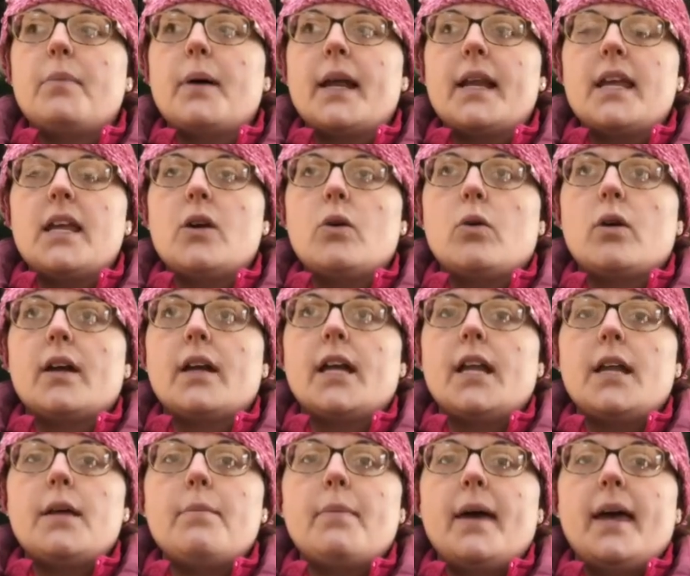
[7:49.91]
bunny or
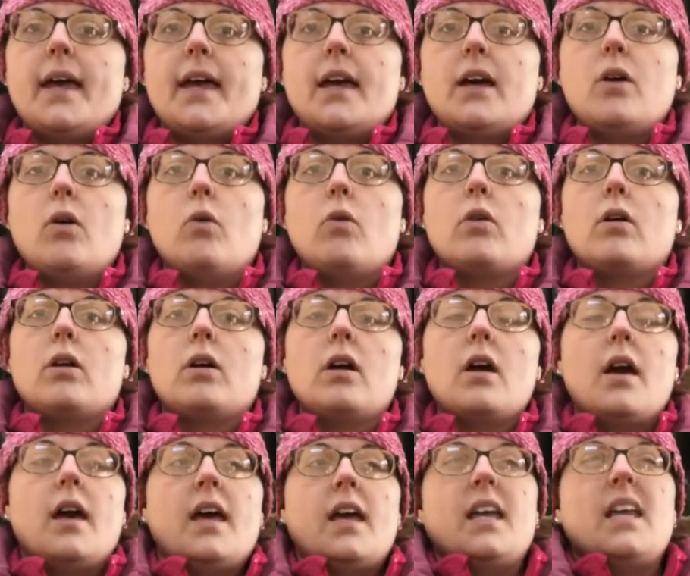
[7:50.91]
guinea pig or
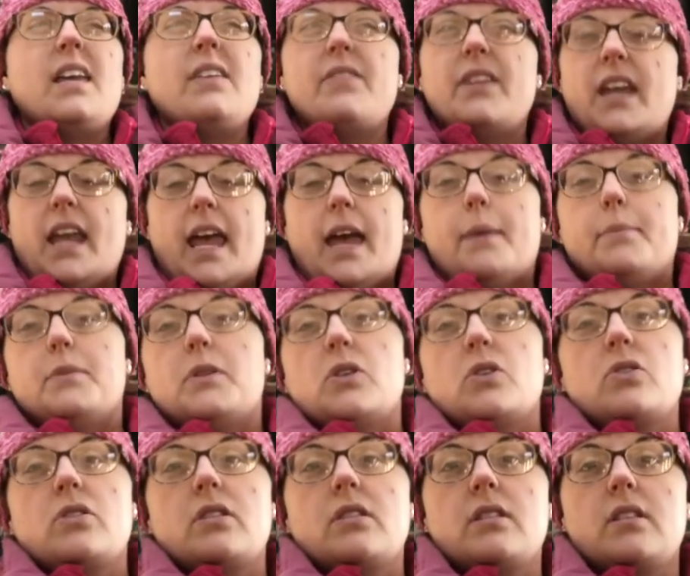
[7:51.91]
even
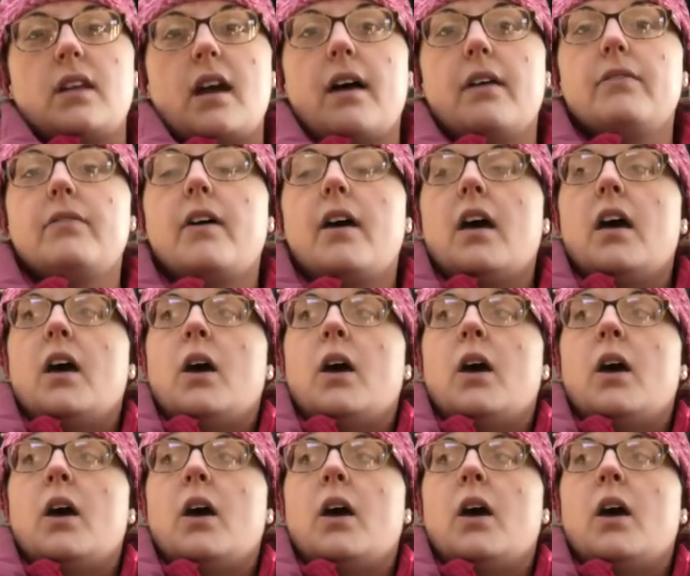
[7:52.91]
hamsters and stuff.